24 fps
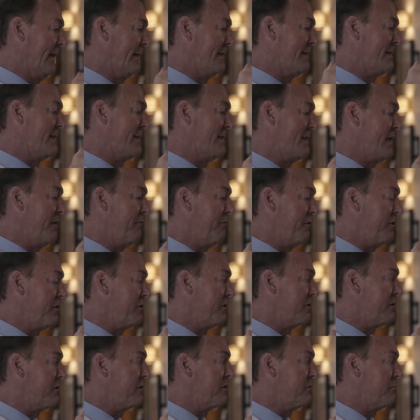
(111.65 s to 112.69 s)
stiffens
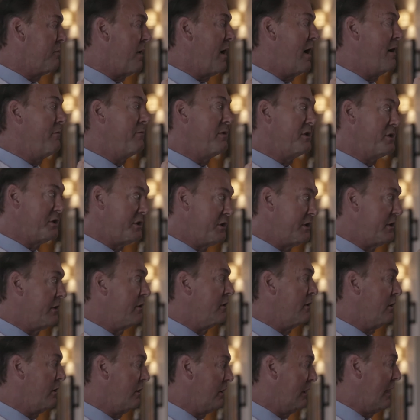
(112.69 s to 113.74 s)
the spine but still
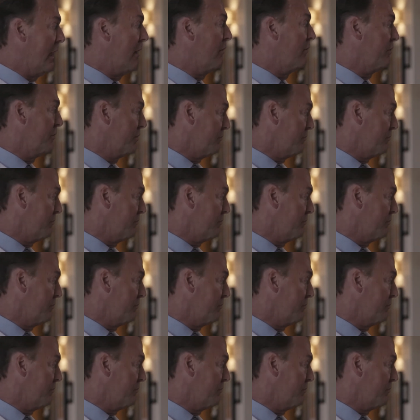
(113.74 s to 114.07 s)
allows